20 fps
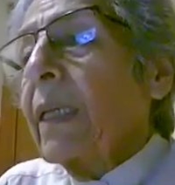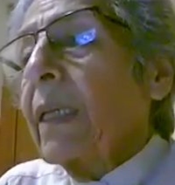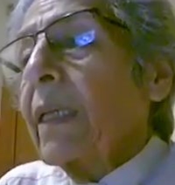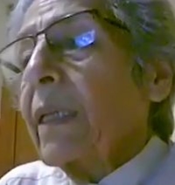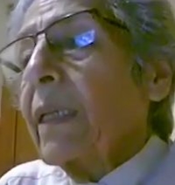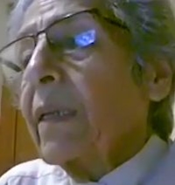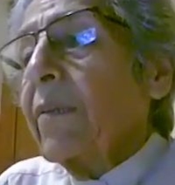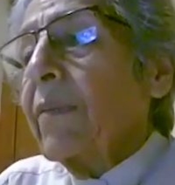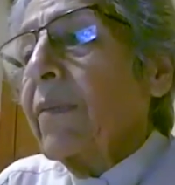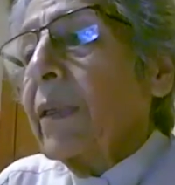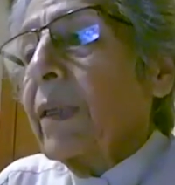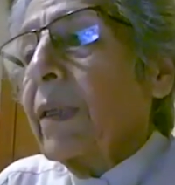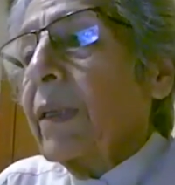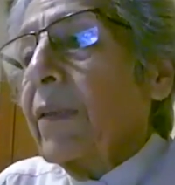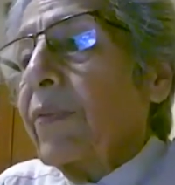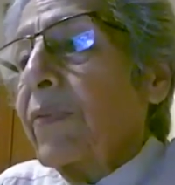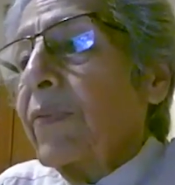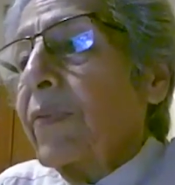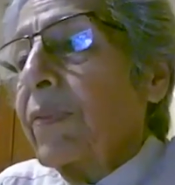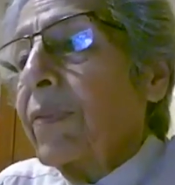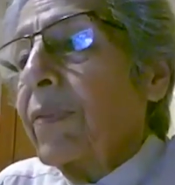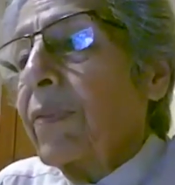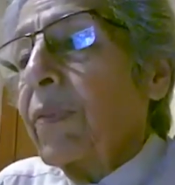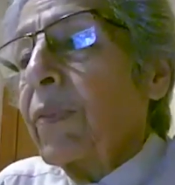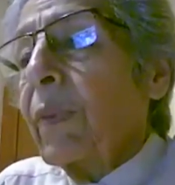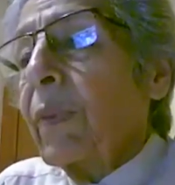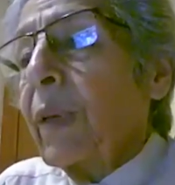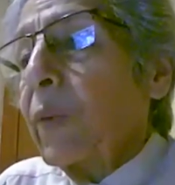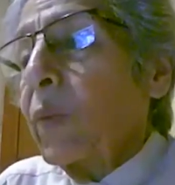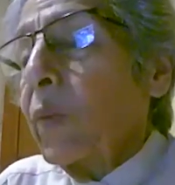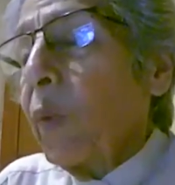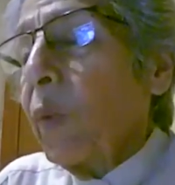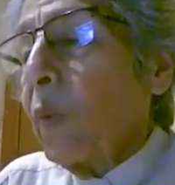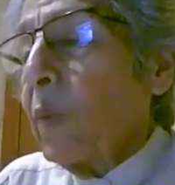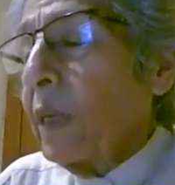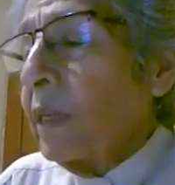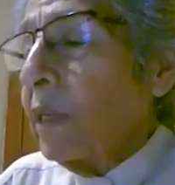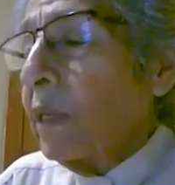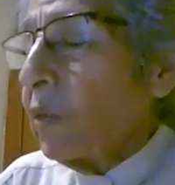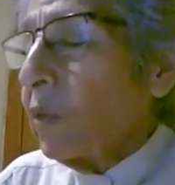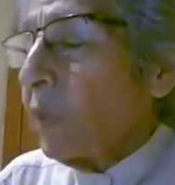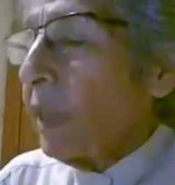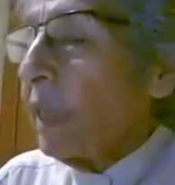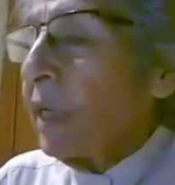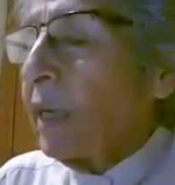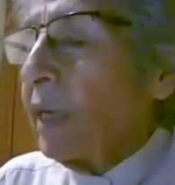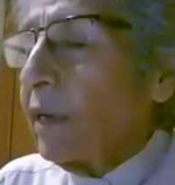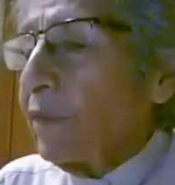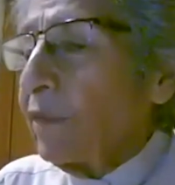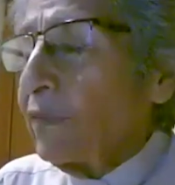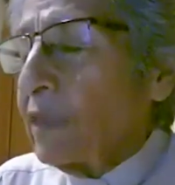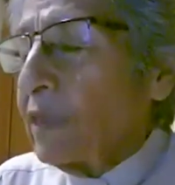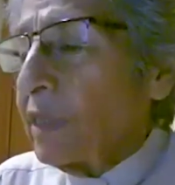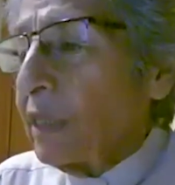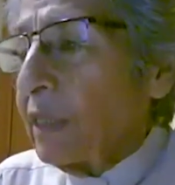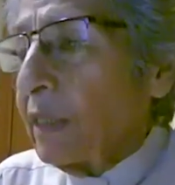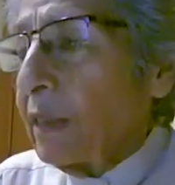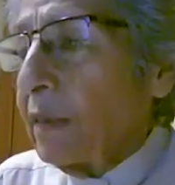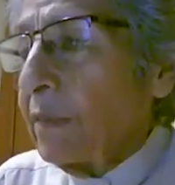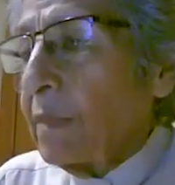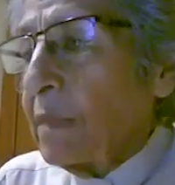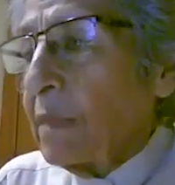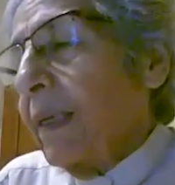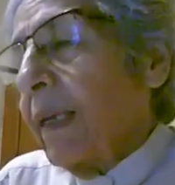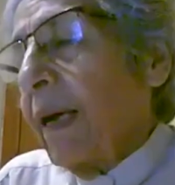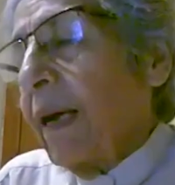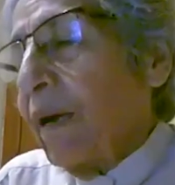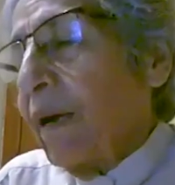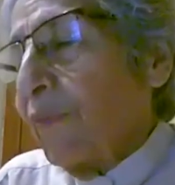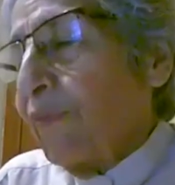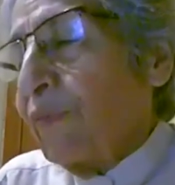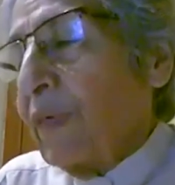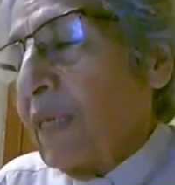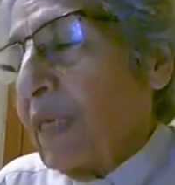There were one woman looking after half a